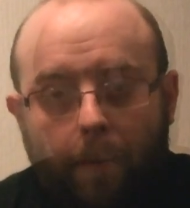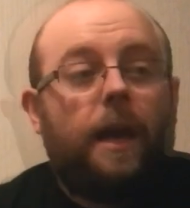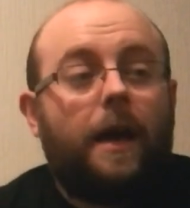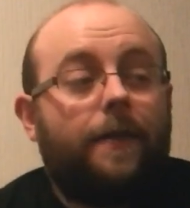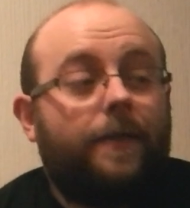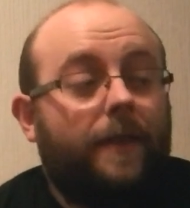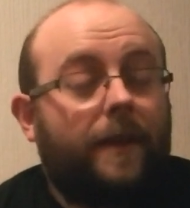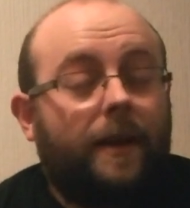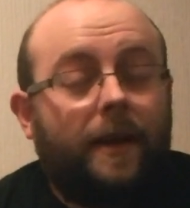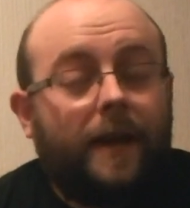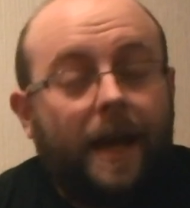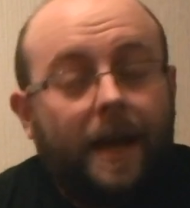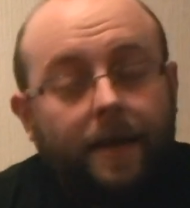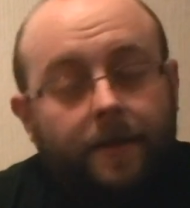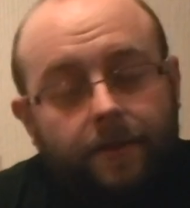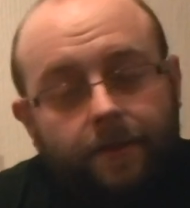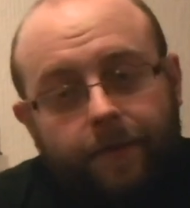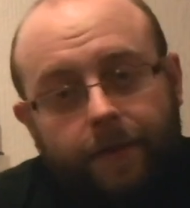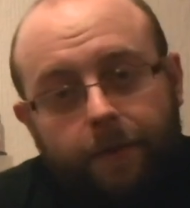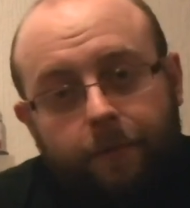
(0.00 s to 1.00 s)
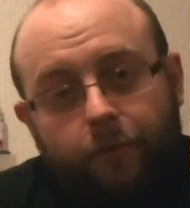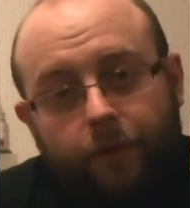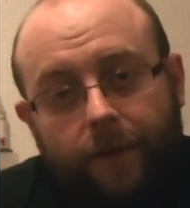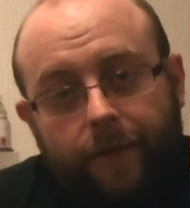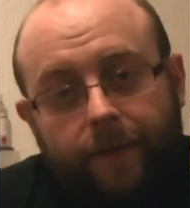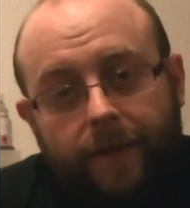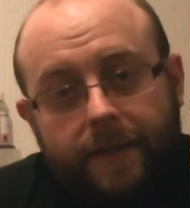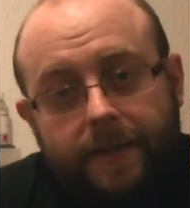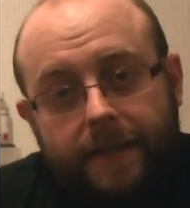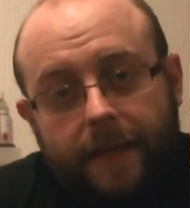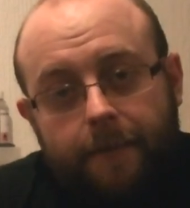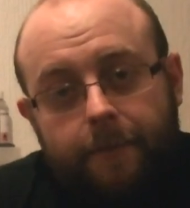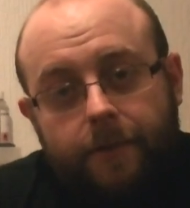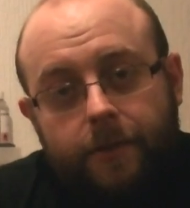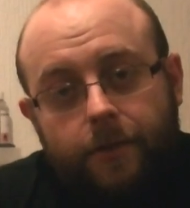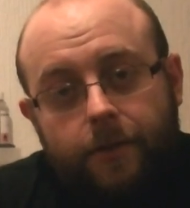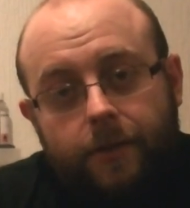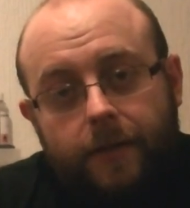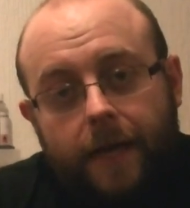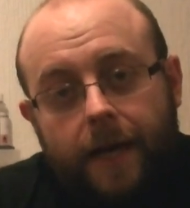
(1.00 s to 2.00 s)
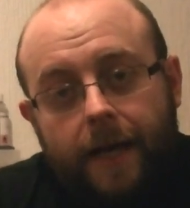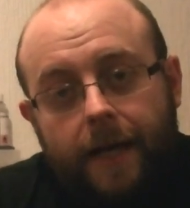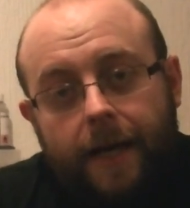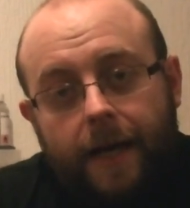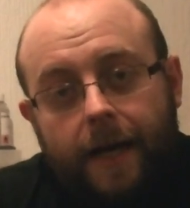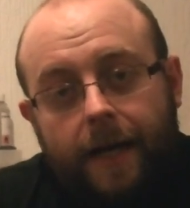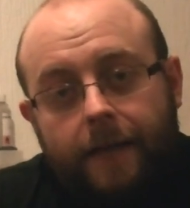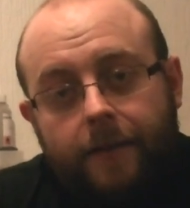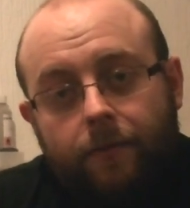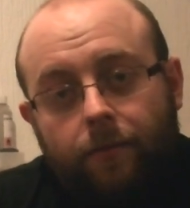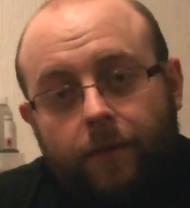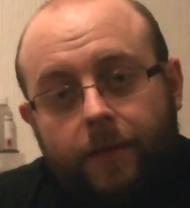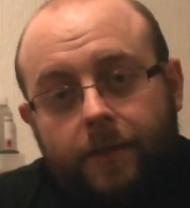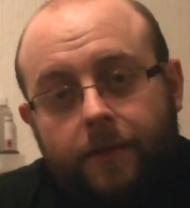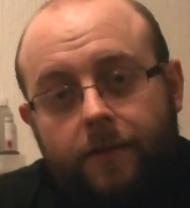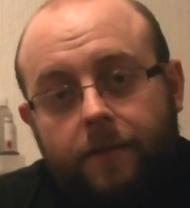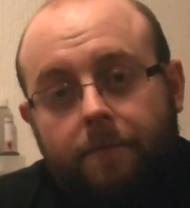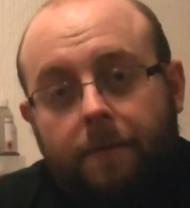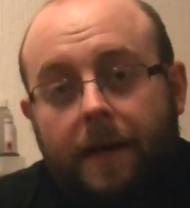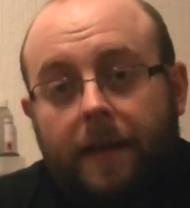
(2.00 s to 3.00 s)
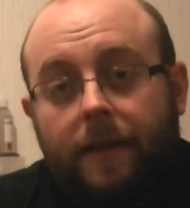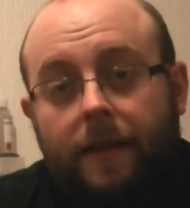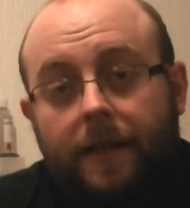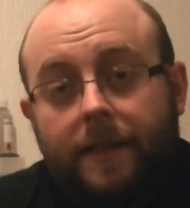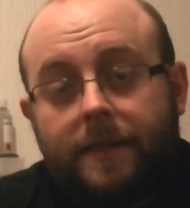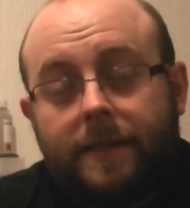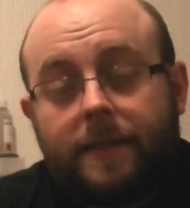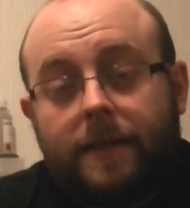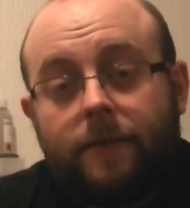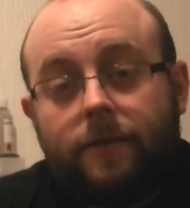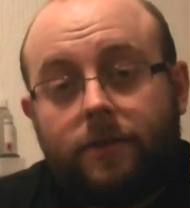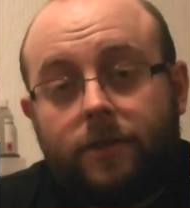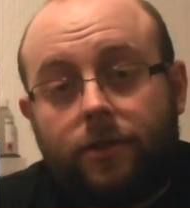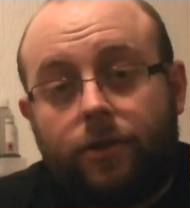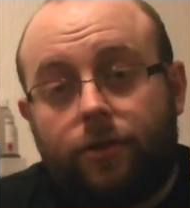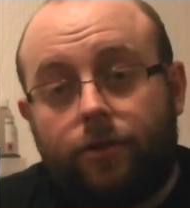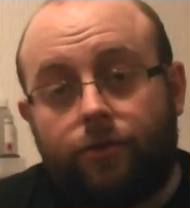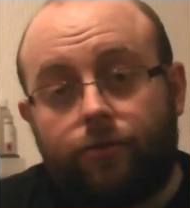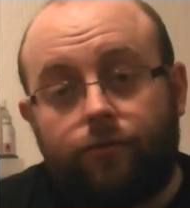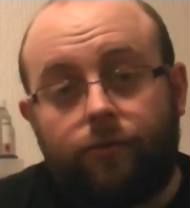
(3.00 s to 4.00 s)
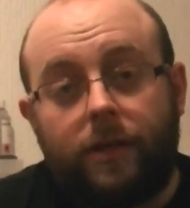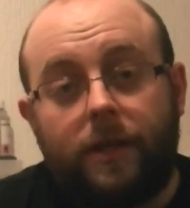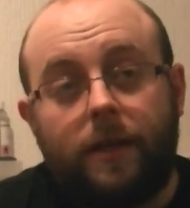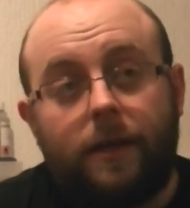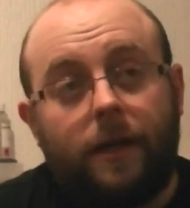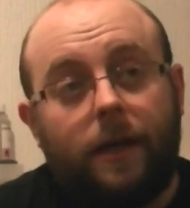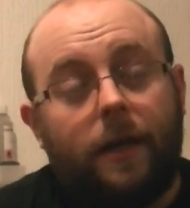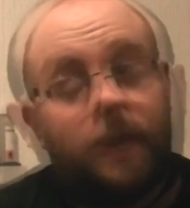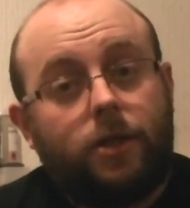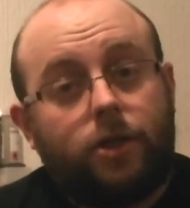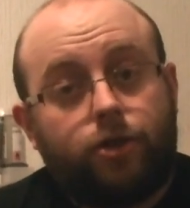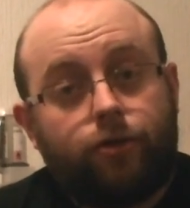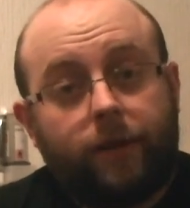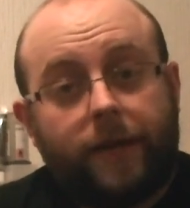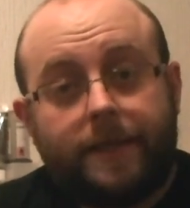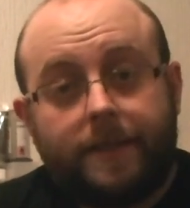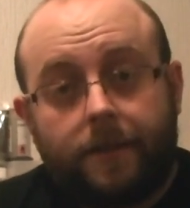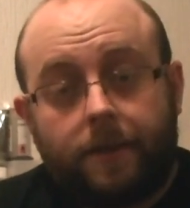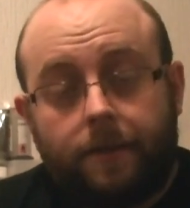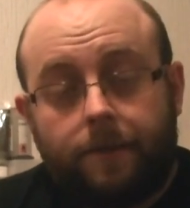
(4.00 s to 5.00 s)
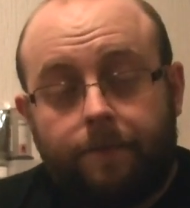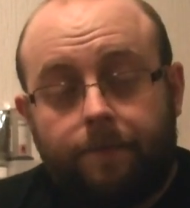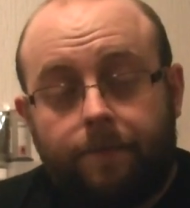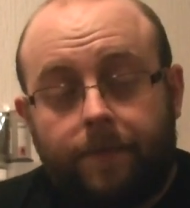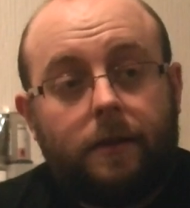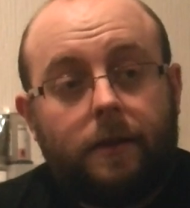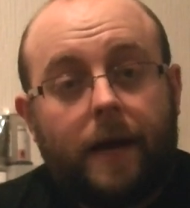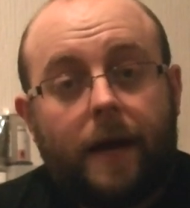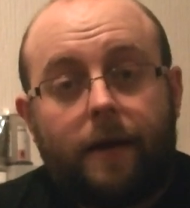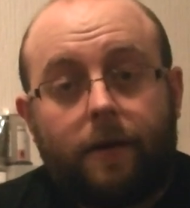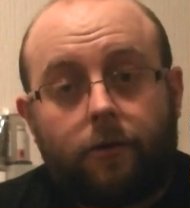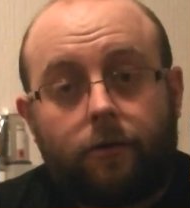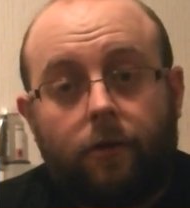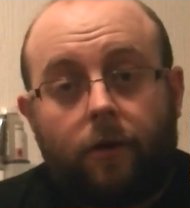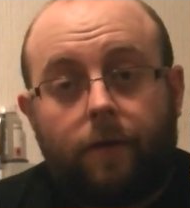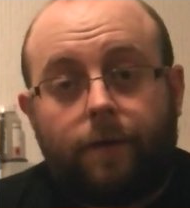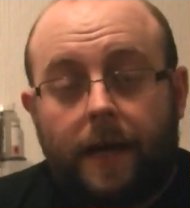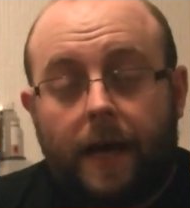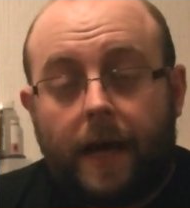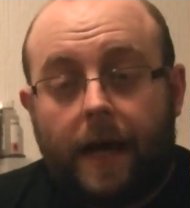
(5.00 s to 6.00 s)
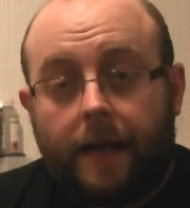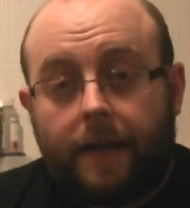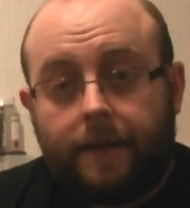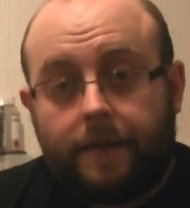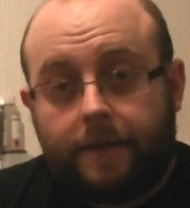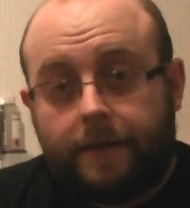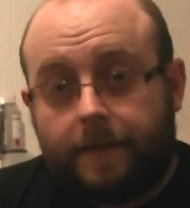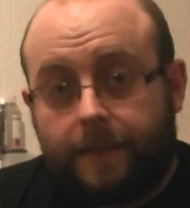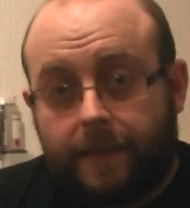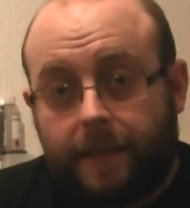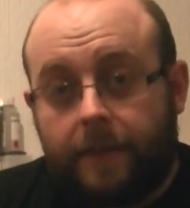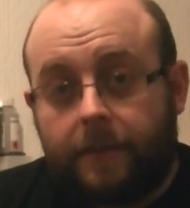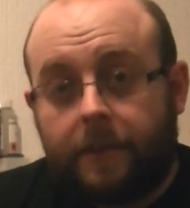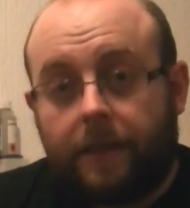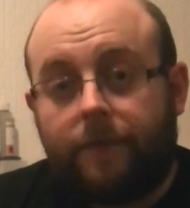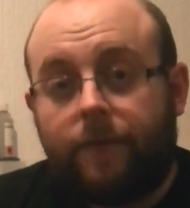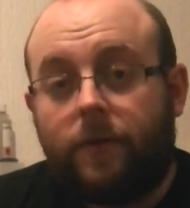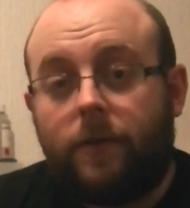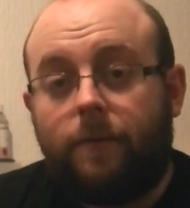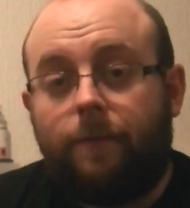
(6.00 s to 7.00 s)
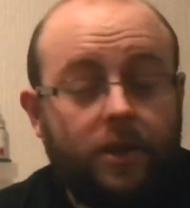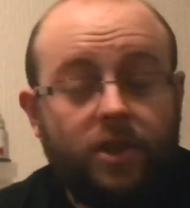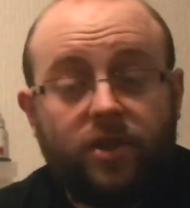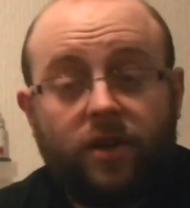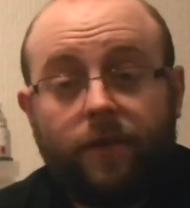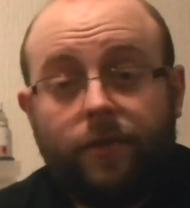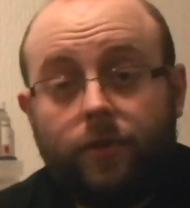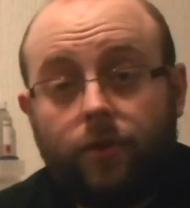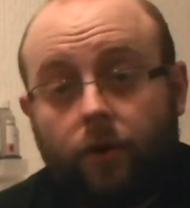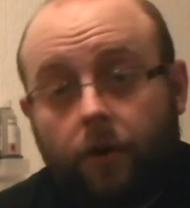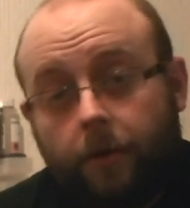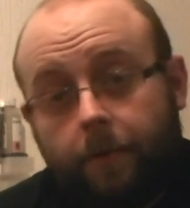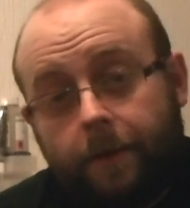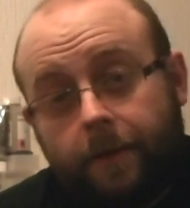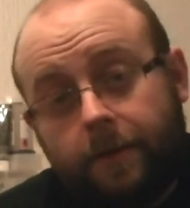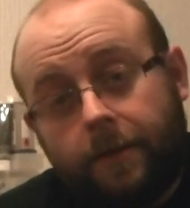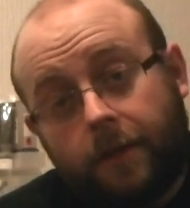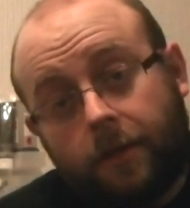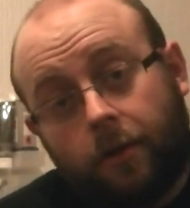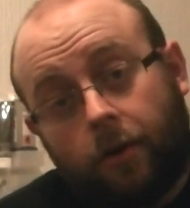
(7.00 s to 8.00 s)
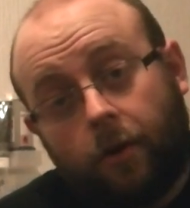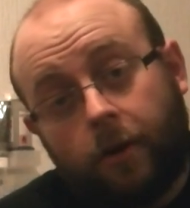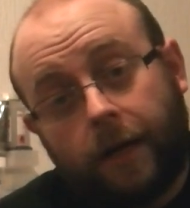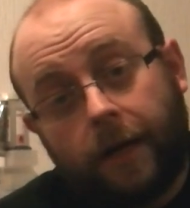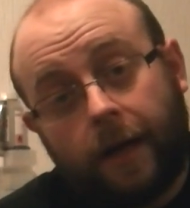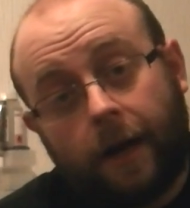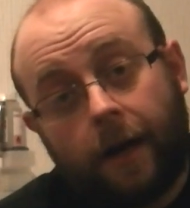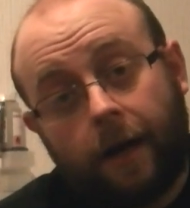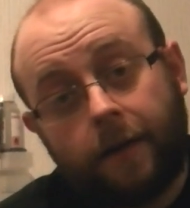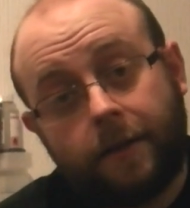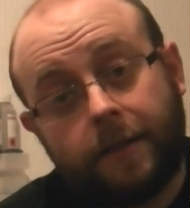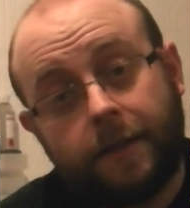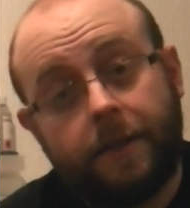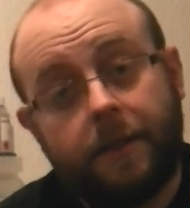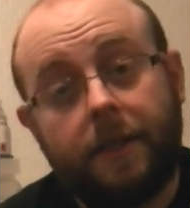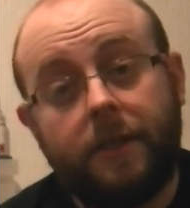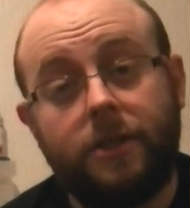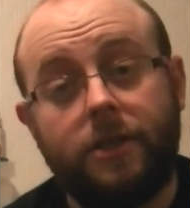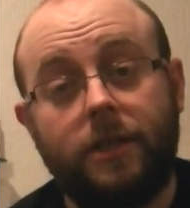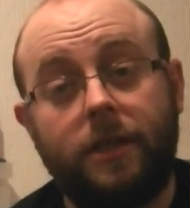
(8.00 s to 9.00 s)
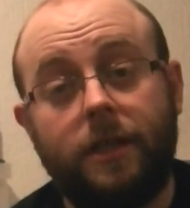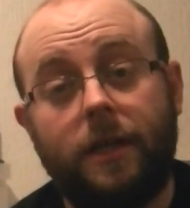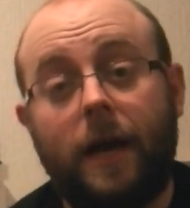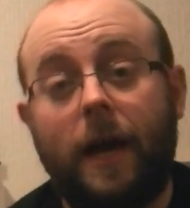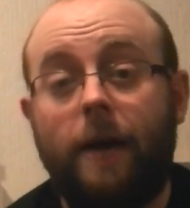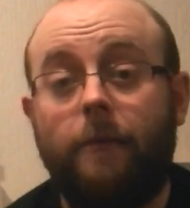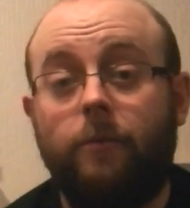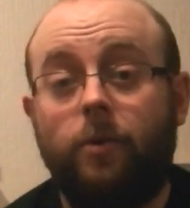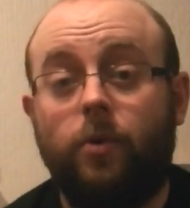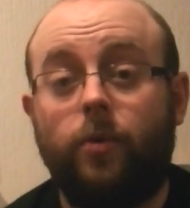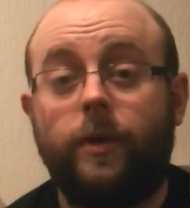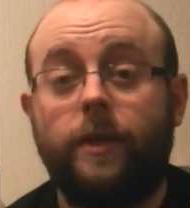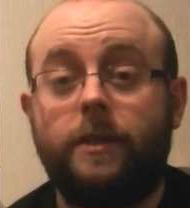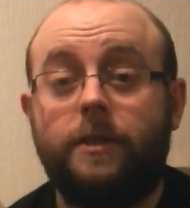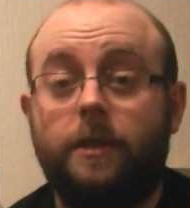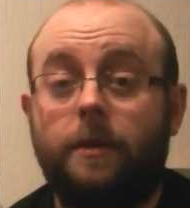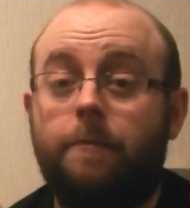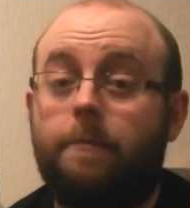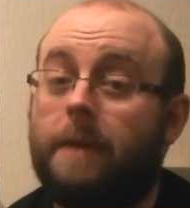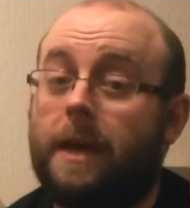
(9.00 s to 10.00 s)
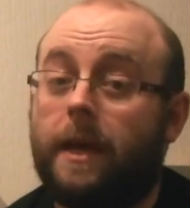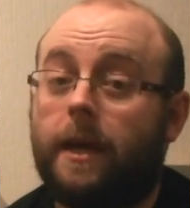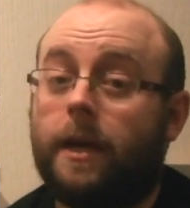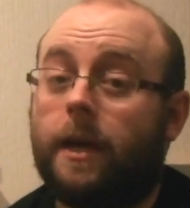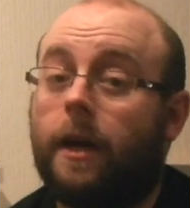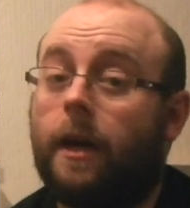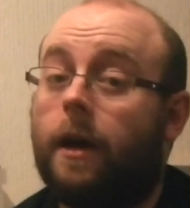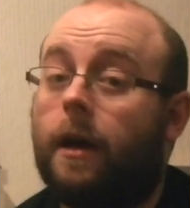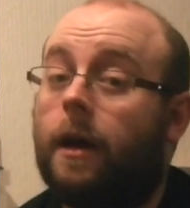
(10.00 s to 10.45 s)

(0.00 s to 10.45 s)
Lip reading: At the end of the previous episode I had whittled my list down to 3: Shredder, Lara Croft and Daredevil. So I thought about it long and hard, and this year I'm going to make